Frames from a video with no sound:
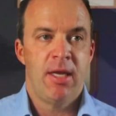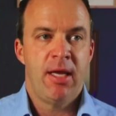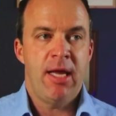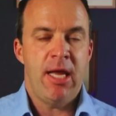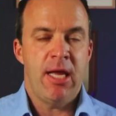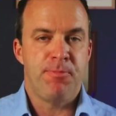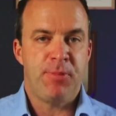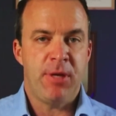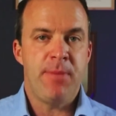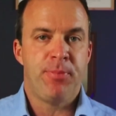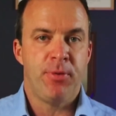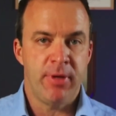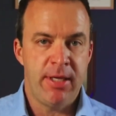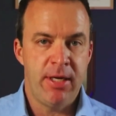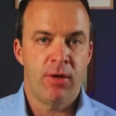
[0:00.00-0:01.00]
and
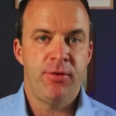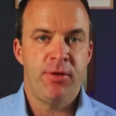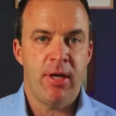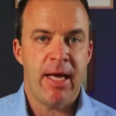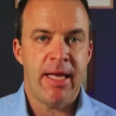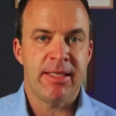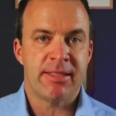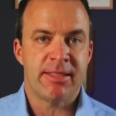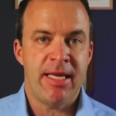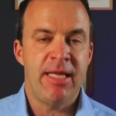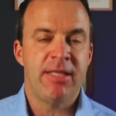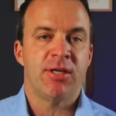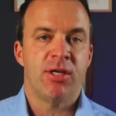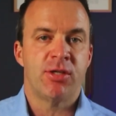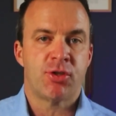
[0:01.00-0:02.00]
people here in the United
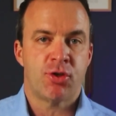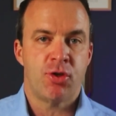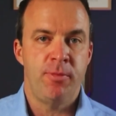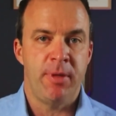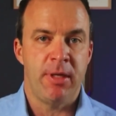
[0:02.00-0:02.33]
States assuming